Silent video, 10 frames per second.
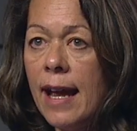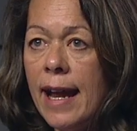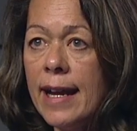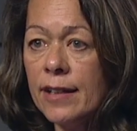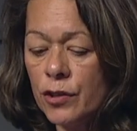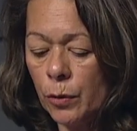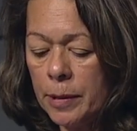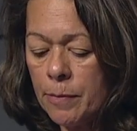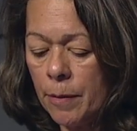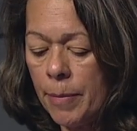and you'll
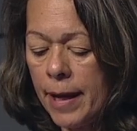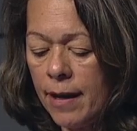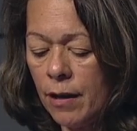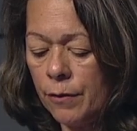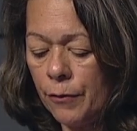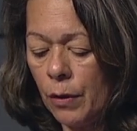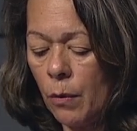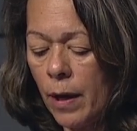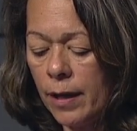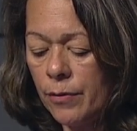be prepared for
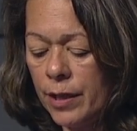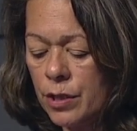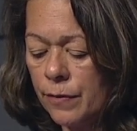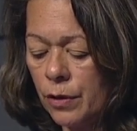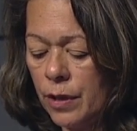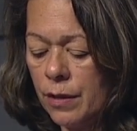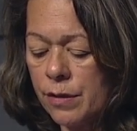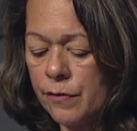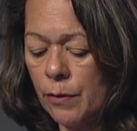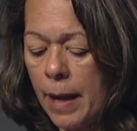a wide range of
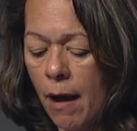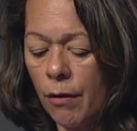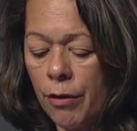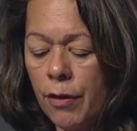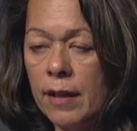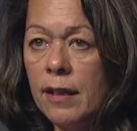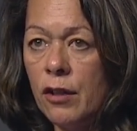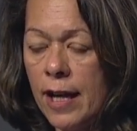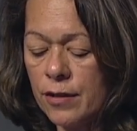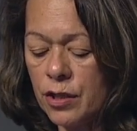careers from health and
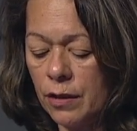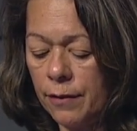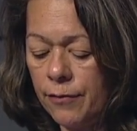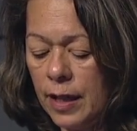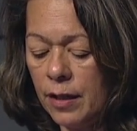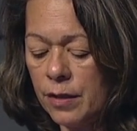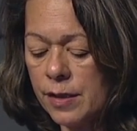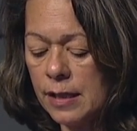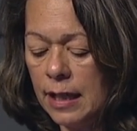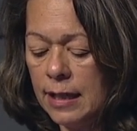international
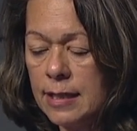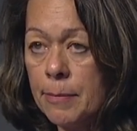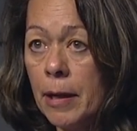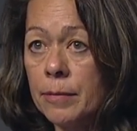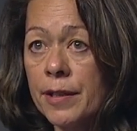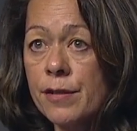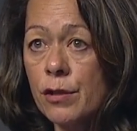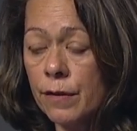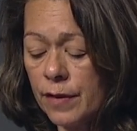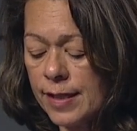affairs to public
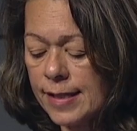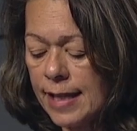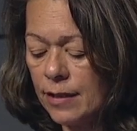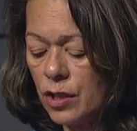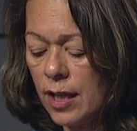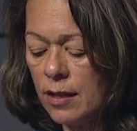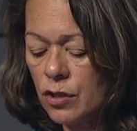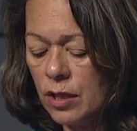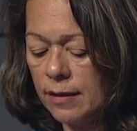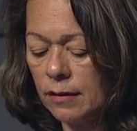service,
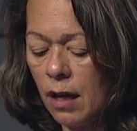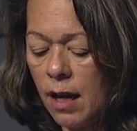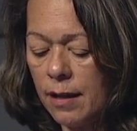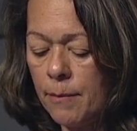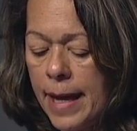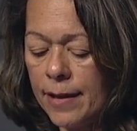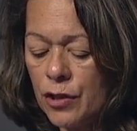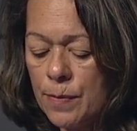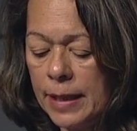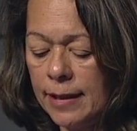education and law to
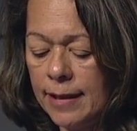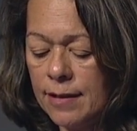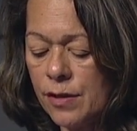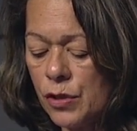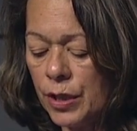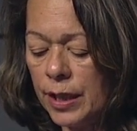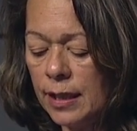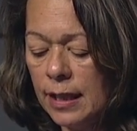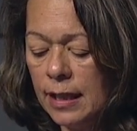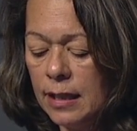management and industry,
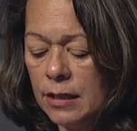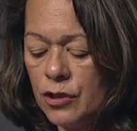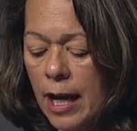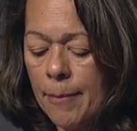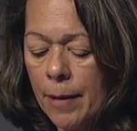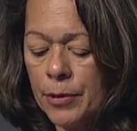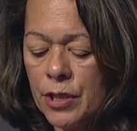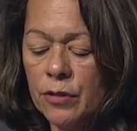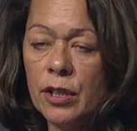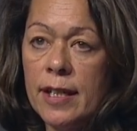job
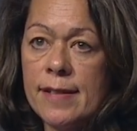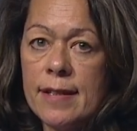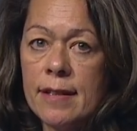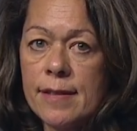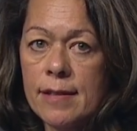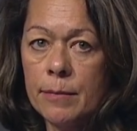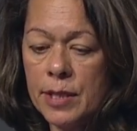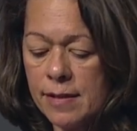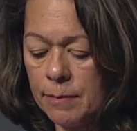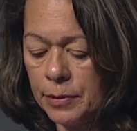opportunities in the
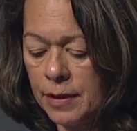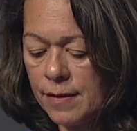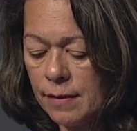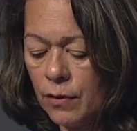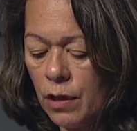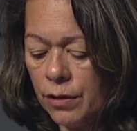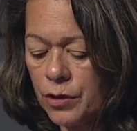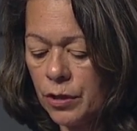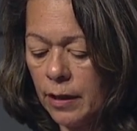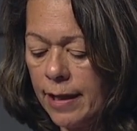subdisciplines of
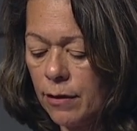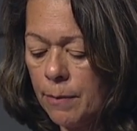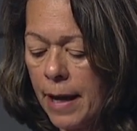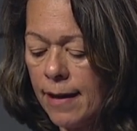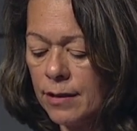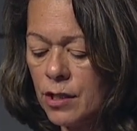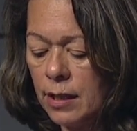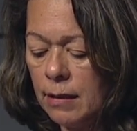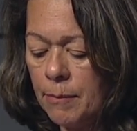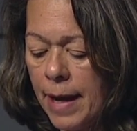cultural
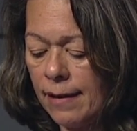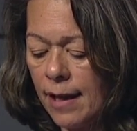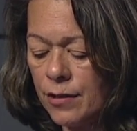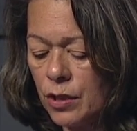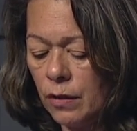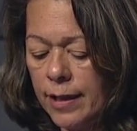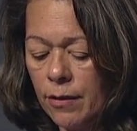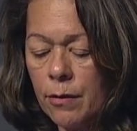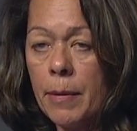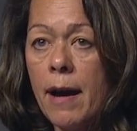anthropology, biological
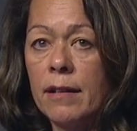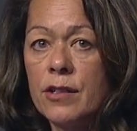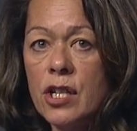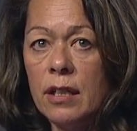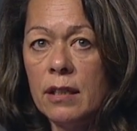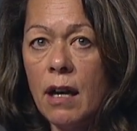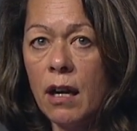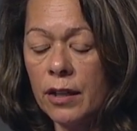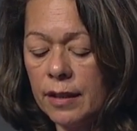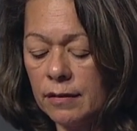anthropology,
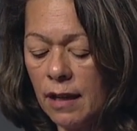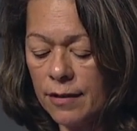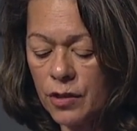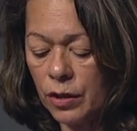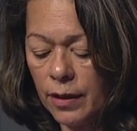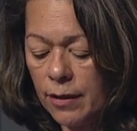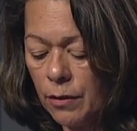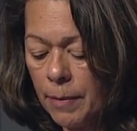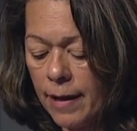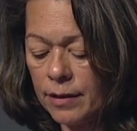archaeological
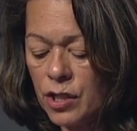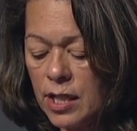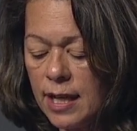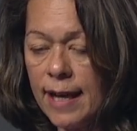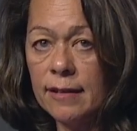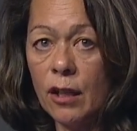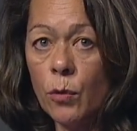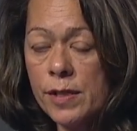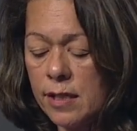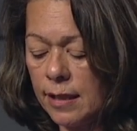anthropology, and
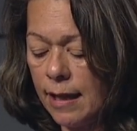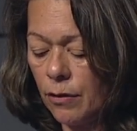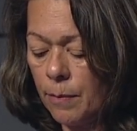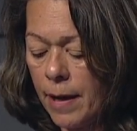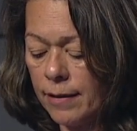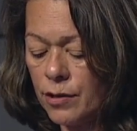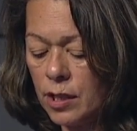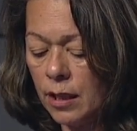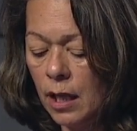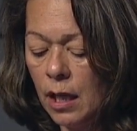linguistic
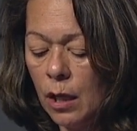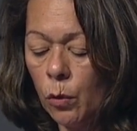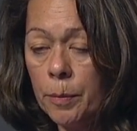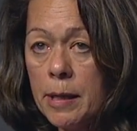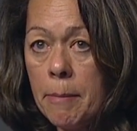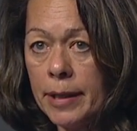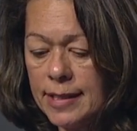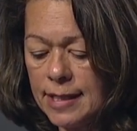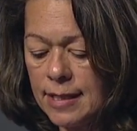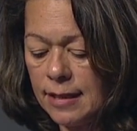anthropology will be
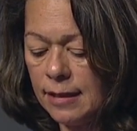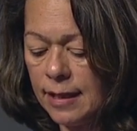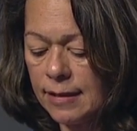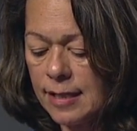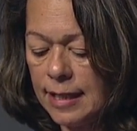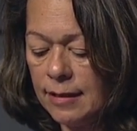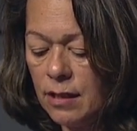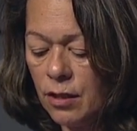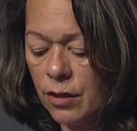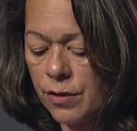abundant in the next 10
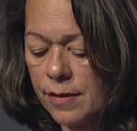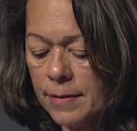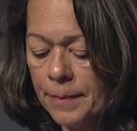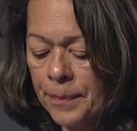years.